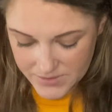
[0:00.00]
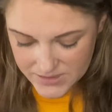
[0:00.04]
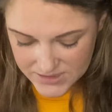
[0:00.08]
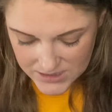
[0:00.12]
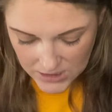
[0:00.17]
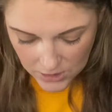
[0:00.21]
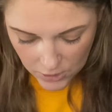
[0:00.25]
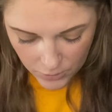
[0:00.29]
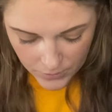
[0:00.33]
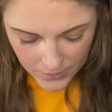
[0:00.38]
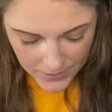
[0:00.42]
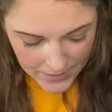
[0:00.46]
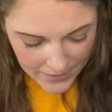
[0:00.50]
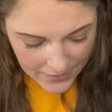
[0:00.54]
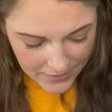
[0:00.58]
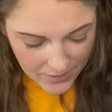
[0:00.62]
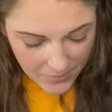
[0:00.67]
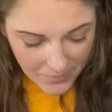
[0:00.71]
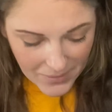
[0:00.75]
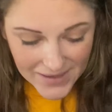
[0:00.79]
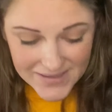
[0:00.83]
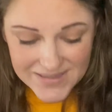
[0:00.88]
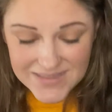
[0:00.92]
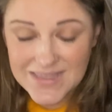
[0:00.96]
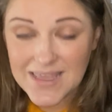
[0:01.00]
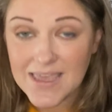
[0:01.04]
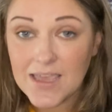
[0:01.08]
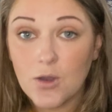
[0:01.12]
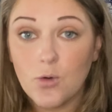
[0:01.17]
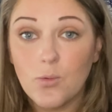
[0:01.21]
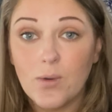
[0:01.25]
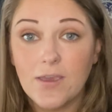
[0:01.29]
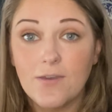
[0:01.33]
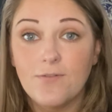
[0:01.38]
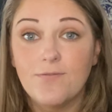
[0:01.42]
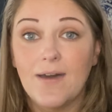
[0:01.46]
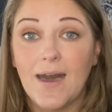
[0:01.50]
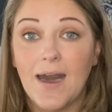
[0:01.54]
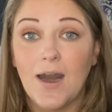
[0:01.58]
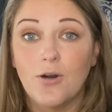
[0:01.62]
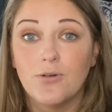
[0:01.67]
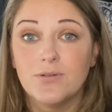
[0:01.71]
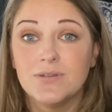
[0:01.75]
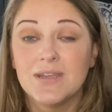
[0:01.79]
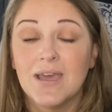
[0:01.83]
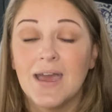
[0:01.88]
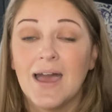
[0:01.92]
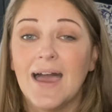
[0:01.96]
So the best thing we
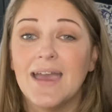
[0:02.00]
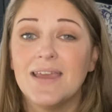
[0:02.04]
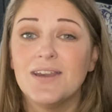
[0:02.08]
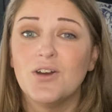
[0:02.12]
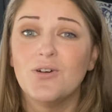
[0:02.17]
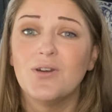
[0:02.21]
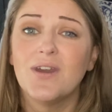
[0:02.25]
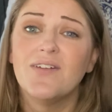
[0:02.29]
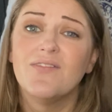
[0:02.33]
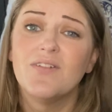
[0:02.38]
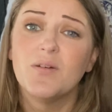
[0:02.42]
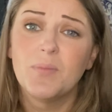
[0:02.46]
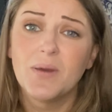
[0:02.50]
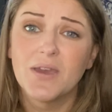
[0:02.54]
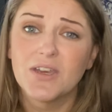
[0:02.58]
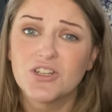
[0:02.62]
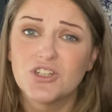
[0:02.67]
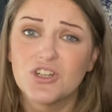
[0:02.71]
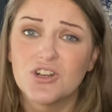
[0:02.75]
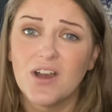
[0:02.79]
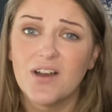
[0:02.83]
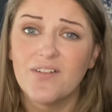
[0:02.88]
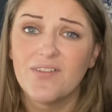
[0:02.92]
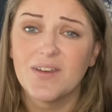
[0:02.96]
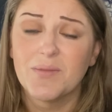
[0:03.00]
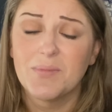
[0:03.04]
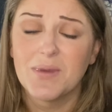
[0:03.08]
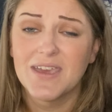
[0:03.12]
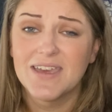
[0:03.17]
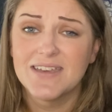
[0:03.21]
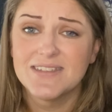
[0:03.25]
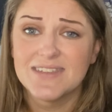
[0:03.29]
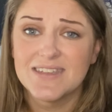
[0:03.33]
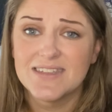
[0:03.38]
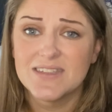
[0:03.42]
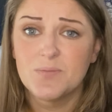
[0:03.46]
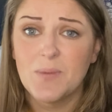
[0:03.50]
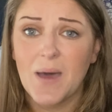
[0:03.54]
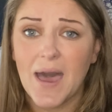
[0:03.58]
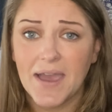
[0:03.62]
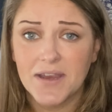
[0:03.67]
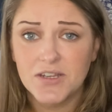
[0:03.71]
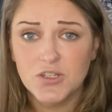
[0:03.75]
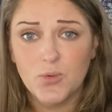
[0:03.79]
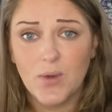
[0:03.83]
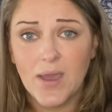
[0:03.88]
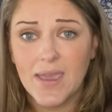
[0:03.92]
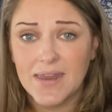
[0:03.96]
found, I don't have a picture of it because it's
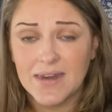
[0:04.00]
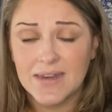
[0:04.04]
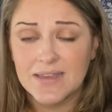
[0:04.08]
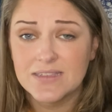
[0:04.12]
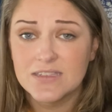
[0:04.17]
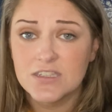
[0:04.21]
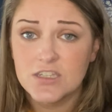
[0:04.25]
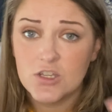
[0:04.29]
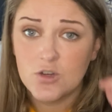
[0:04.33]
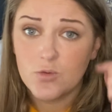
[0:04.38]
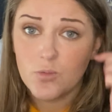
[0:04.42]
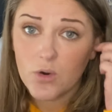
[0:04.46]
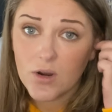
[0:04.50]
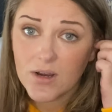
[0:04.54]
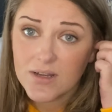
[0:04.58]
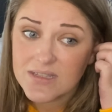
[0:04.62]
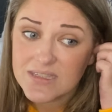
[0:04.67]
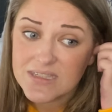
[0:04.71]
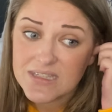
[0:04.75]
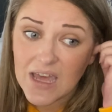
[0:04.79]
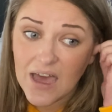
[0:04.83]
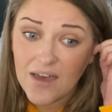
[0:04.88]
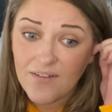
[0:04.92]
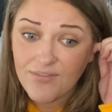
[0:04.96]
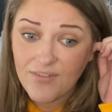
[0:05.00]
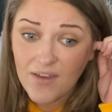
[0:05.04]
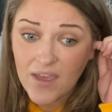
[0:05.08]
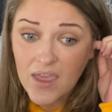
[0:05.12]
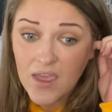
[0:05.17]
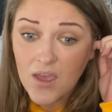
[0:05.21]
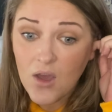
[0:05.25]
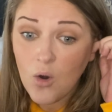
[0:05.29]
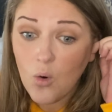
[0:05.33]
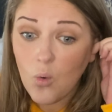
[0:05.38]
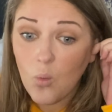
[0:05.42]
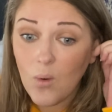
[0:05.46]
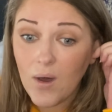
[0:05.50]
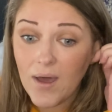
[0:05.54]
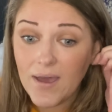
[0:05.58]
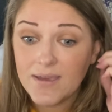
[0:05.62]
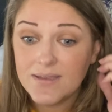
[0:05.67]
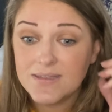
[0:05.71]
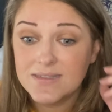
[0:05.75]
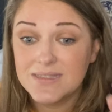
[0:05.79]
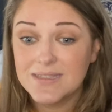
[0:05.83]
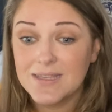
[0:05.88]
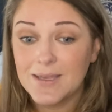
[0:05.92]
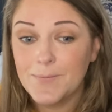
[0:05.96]
packed away in his newborn stuff,
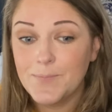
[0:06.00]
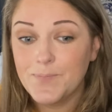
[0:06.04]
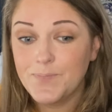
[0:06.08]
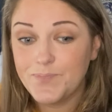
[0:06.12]
was